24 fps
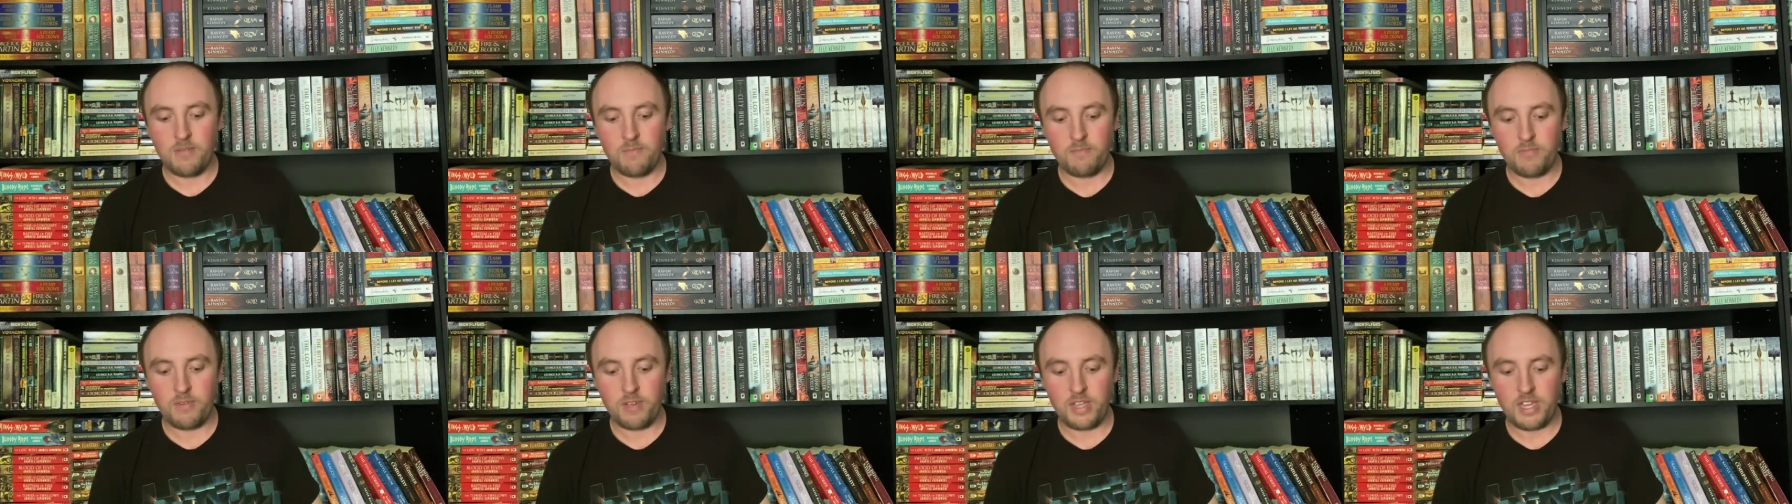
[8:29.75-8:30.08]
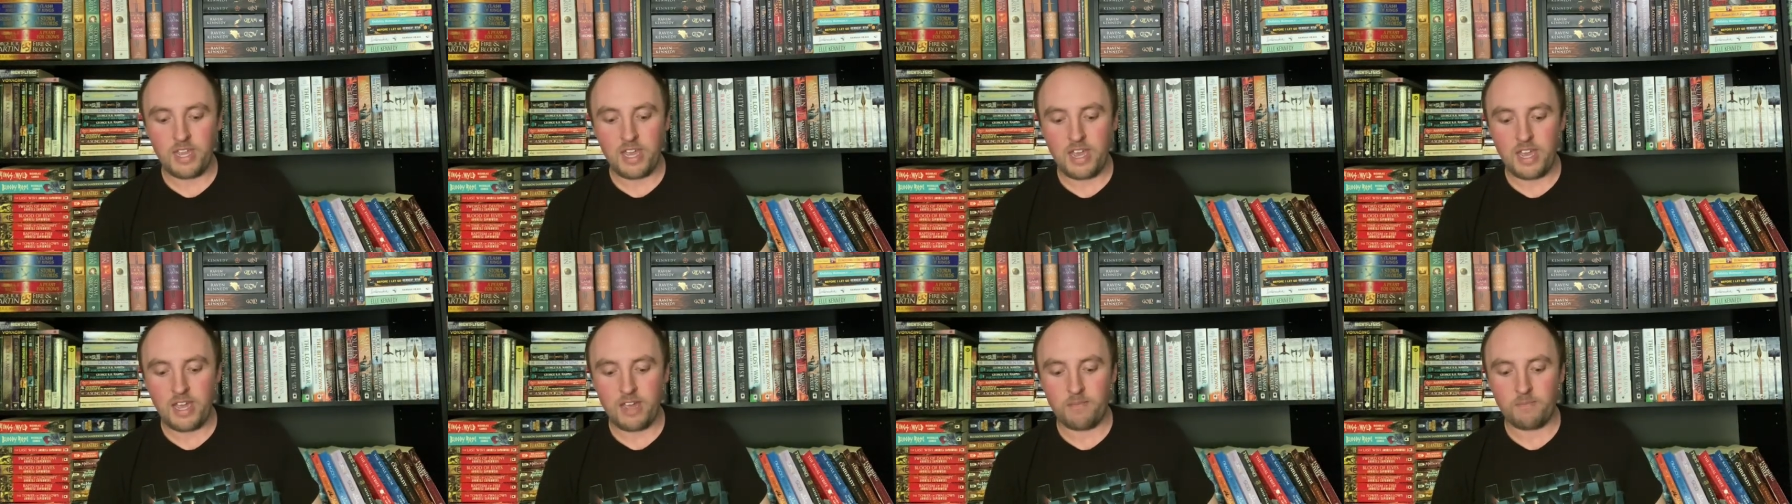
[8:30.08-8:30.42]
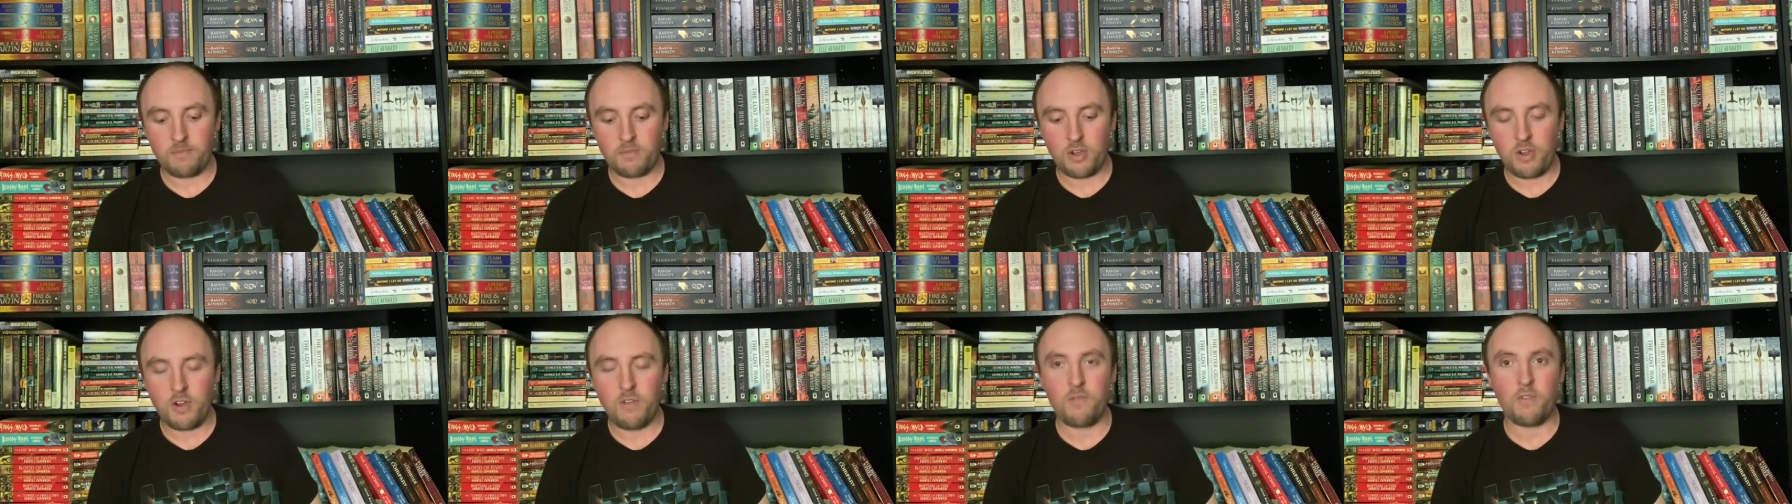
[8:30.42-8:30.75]
But yeah,
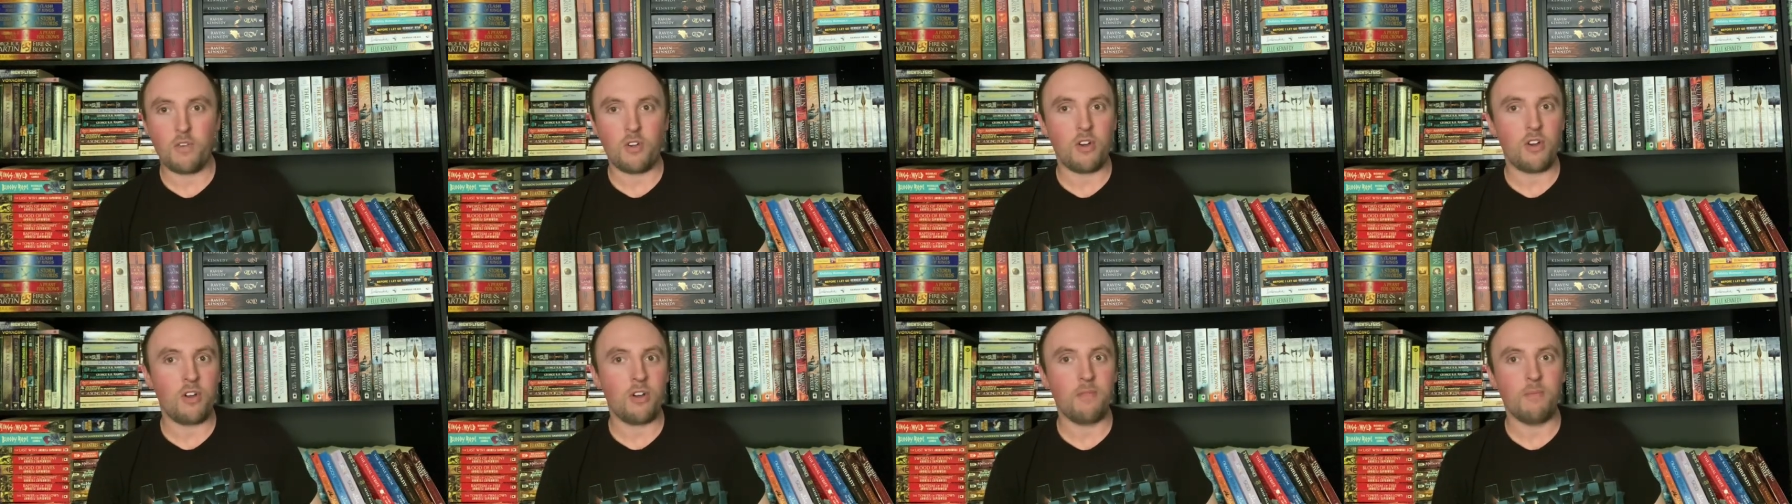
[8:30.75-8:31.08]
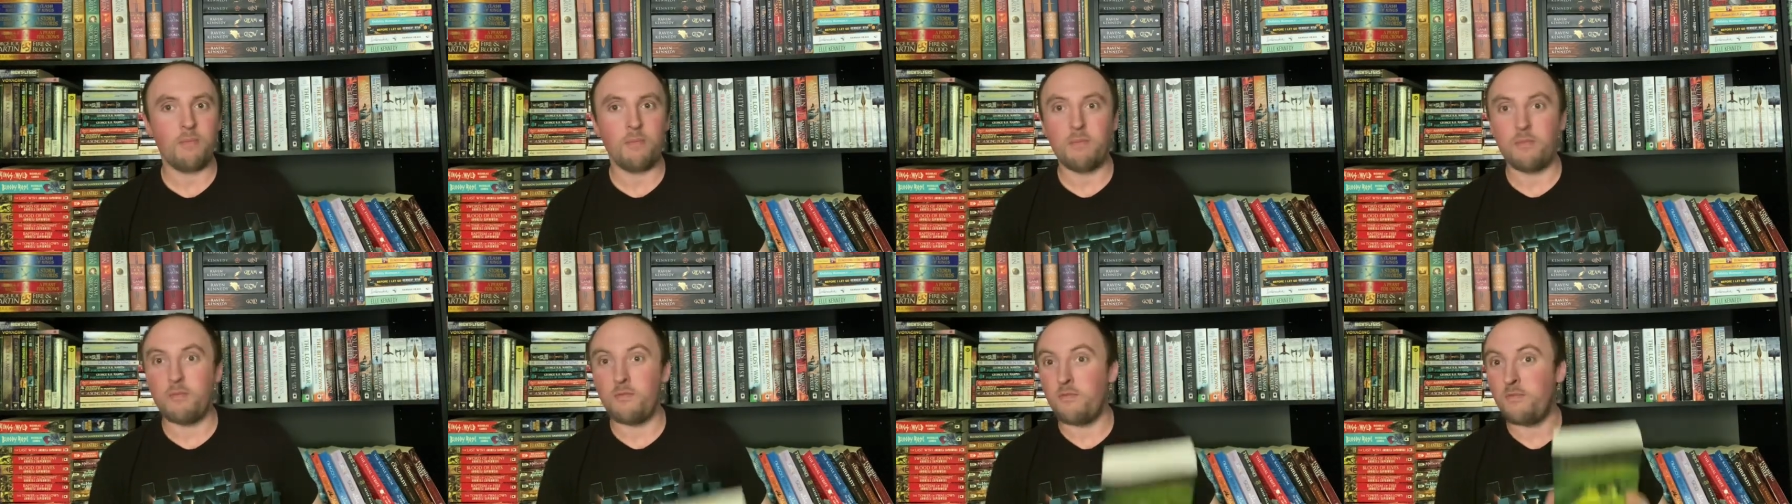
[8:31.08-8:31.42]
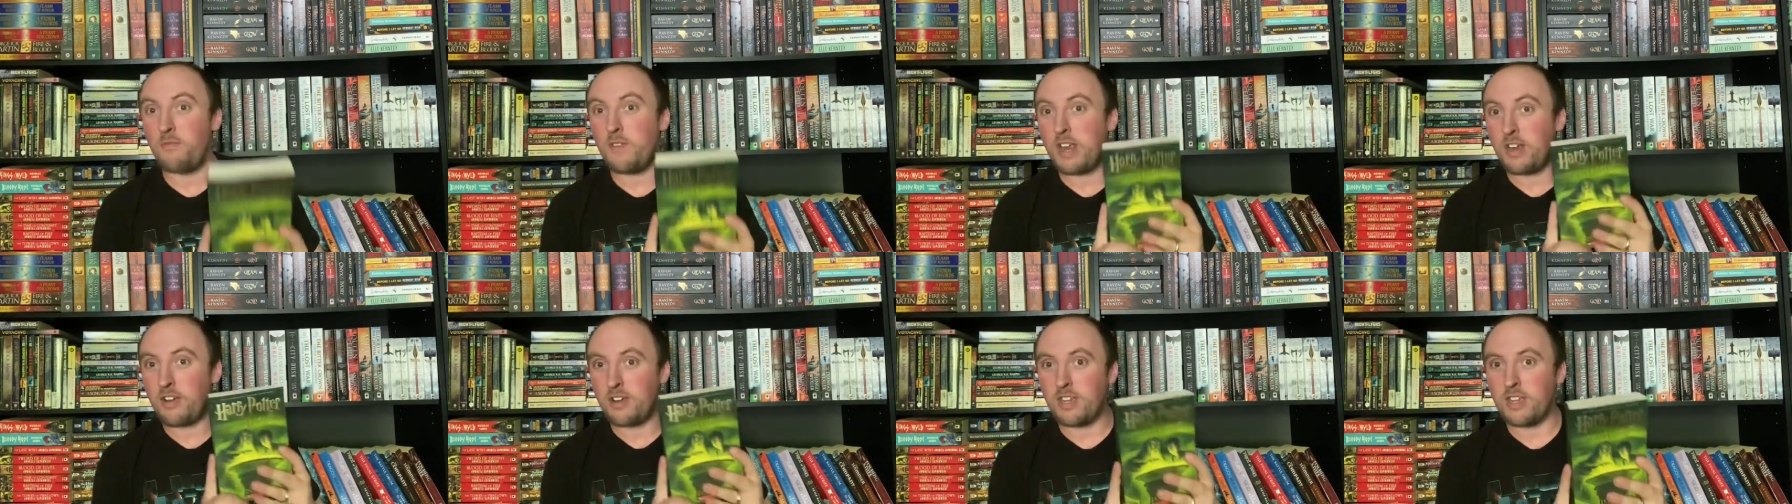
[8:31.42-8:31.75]
overall,
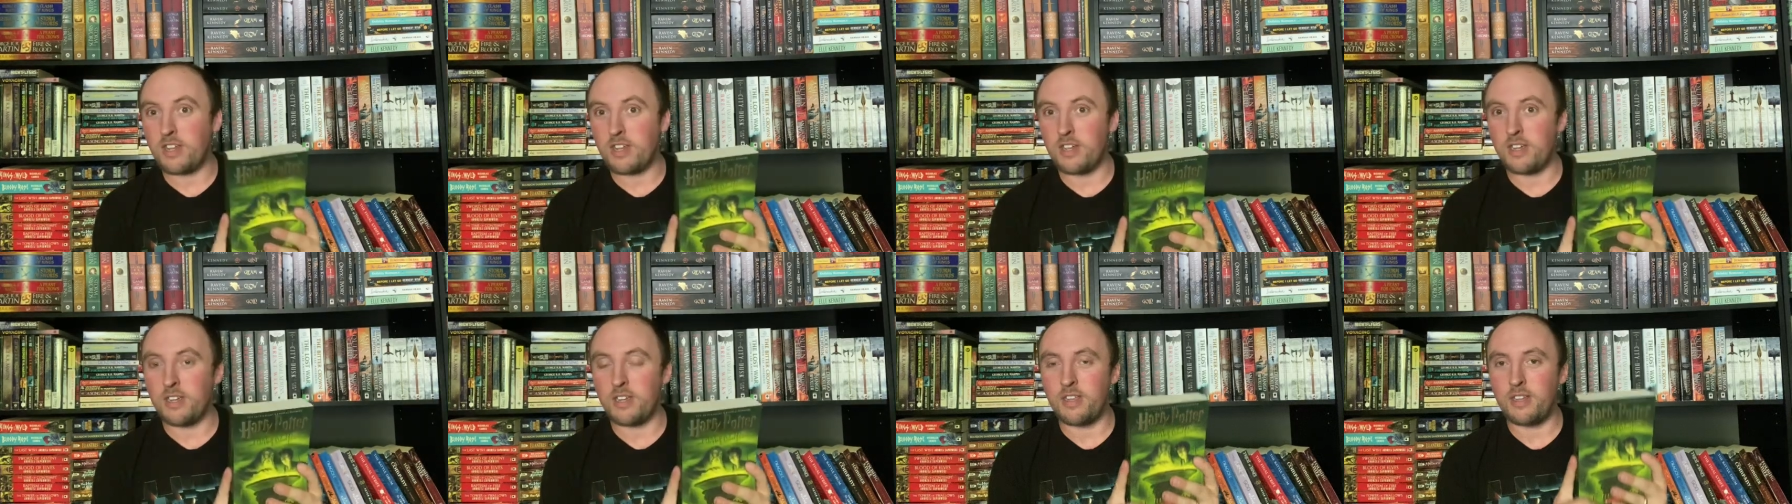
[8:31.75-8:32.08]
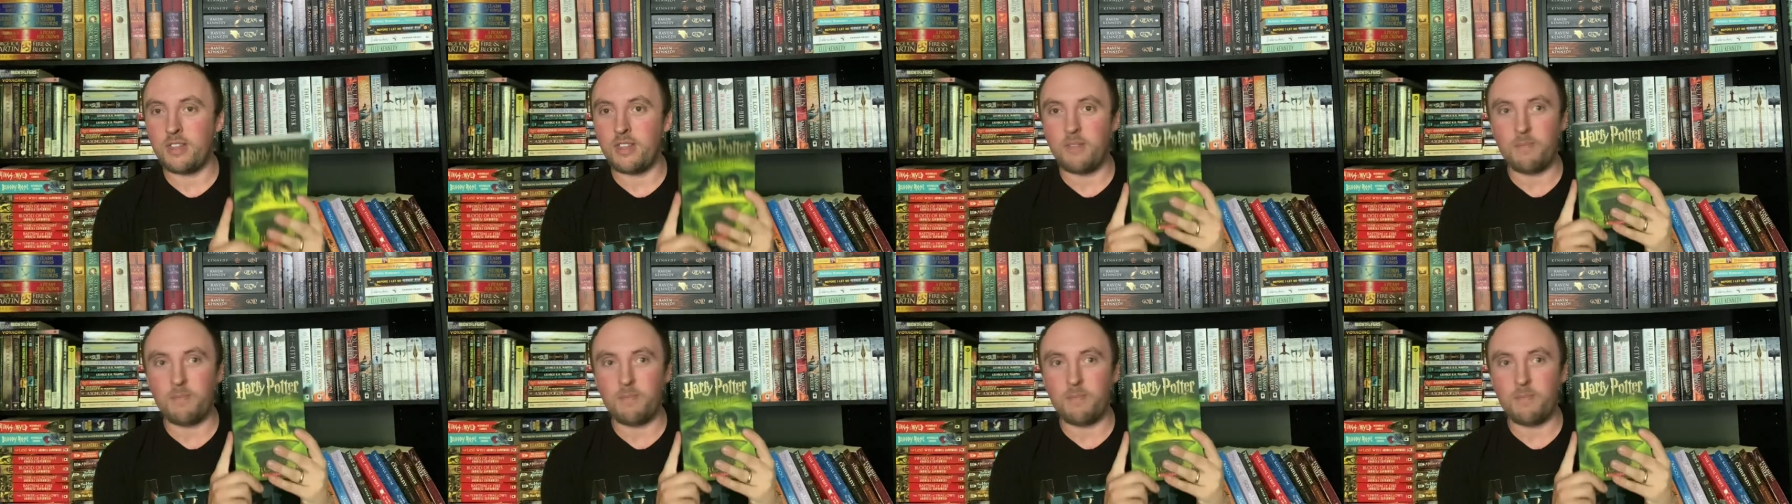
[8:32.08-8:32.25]
very good.